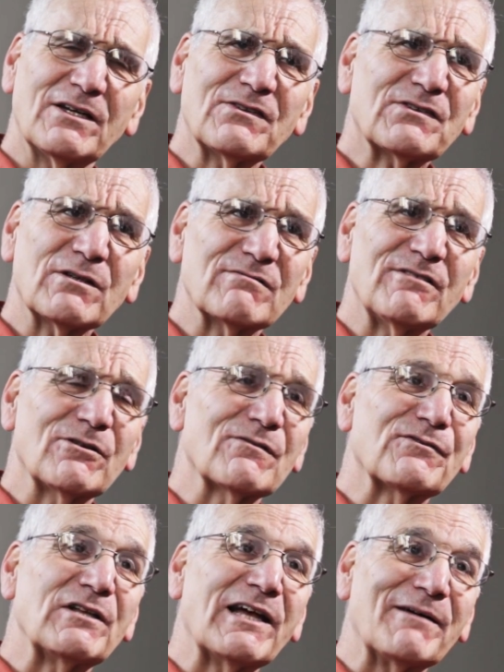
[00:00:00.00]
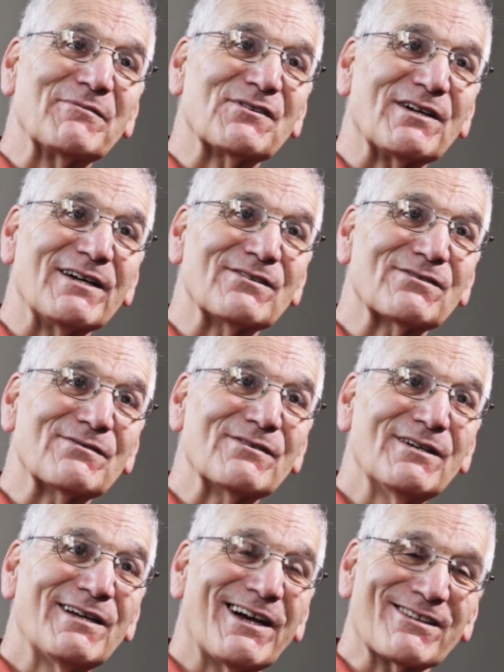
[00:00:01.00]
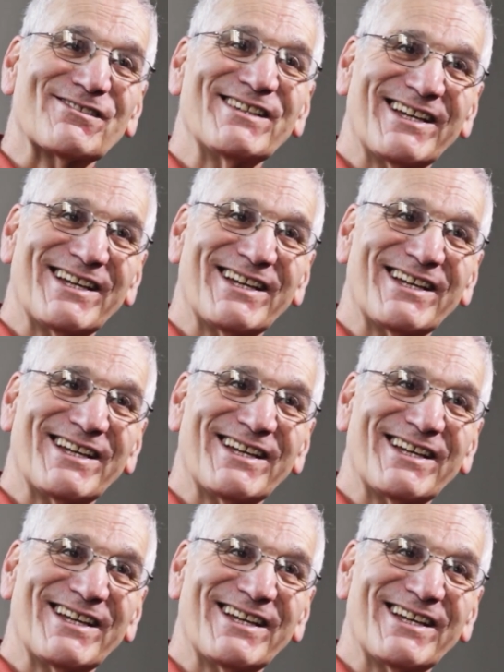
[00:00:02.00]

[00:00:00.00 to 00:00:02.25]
is still a role for lab science of actually